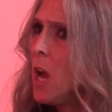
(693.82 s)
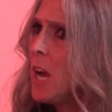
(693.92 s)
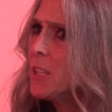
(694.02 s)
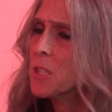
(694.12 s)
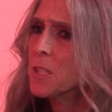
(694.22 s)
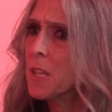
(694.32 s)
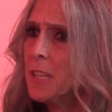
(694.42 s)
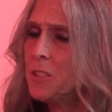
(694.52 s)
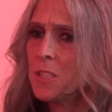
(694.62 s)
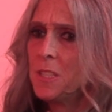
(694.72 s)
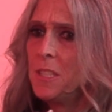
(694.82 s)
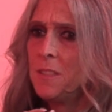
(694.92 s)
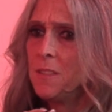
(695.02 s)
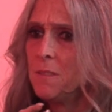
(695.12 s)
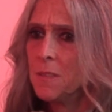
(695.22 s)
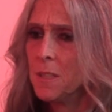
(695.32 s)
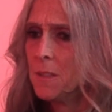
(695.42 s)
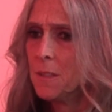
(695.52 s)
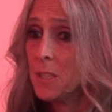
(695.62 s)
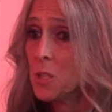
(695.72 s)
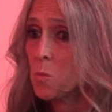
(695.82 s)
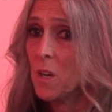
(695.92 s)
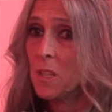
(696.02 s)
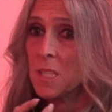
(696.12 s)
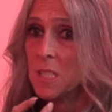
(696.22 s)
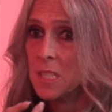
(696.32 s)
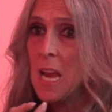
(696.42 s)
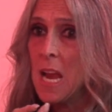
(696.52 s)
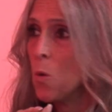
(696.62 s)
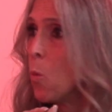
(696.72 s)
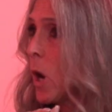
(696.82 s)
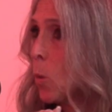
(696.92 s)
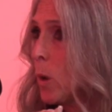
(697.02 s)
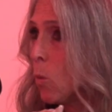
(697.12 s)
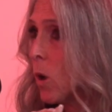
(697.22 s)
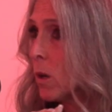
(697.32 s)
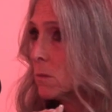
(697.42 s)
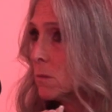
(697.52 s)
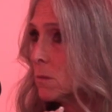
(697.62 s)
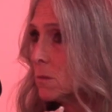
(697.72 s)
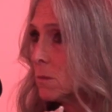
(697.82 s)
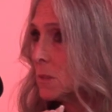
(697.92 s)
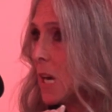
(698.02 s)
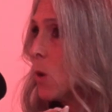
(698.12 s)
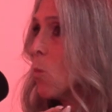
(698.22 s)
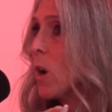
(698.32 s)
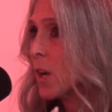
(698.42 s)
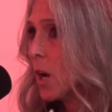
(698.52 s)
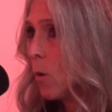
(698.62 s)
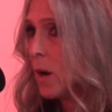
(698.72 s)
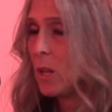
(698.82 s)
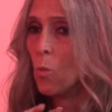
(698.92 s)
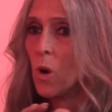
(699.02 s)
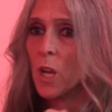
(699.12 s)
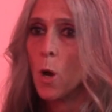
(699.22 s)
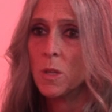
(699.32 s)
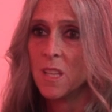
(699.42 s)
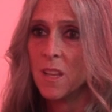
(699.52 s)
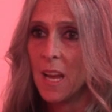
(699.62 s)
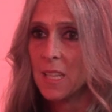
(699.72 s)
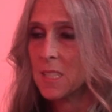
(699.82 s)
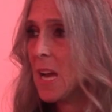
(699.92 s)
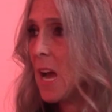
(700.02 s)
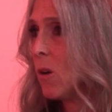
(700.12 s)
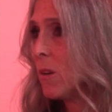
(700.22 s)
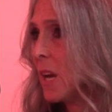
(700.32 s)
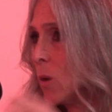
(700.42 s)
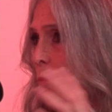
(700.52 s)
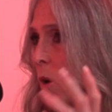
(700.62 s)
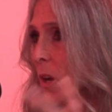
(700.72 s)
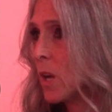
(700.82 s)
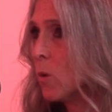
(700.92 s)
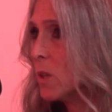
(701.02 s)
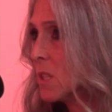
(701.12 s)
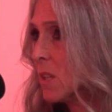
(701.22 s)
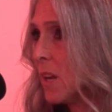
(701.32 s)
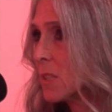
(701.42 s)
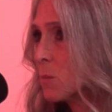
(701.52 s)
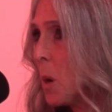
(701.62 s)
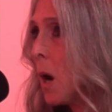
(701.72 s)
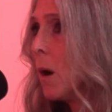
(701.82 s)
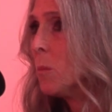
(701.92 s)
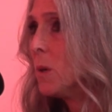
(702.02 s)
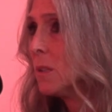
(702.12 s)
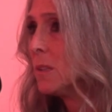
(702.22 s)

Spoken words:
No, I just didn't. I just wanted to stay where we were. I didn't want to go. I didn't want to go into the next town. I didn't want to go into the next pub.